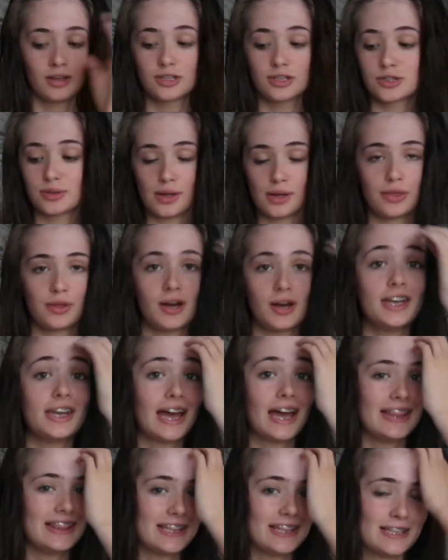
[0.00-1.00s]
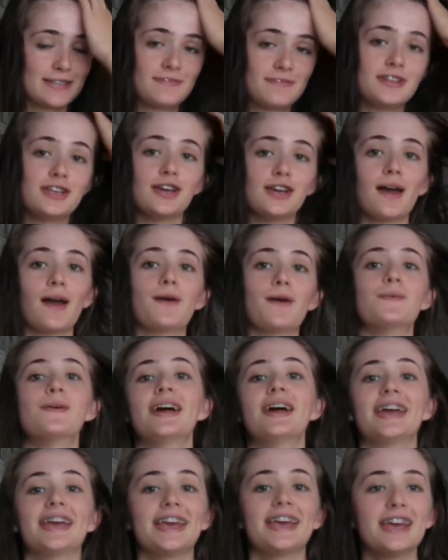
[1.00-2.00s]
So I thought I'd end this video
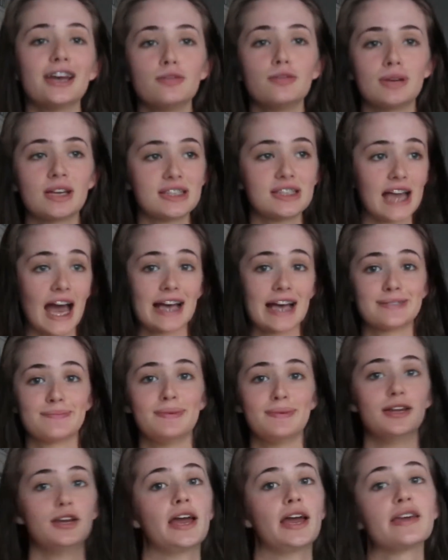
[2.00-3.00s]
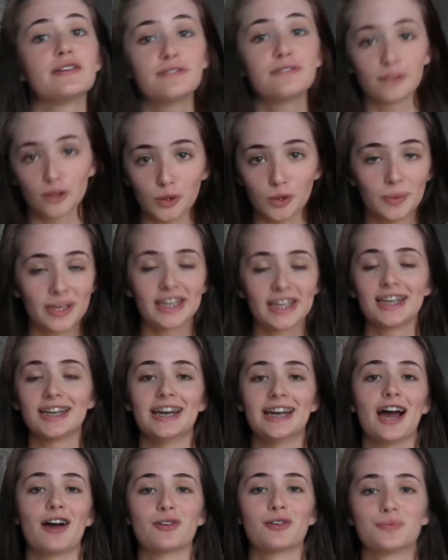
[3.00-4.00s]
here because it has been a full week
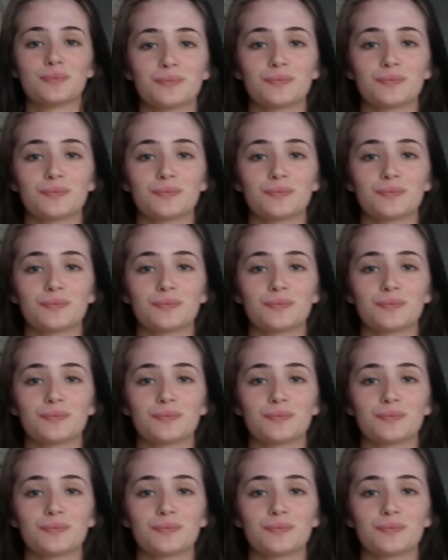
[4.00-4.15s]
now.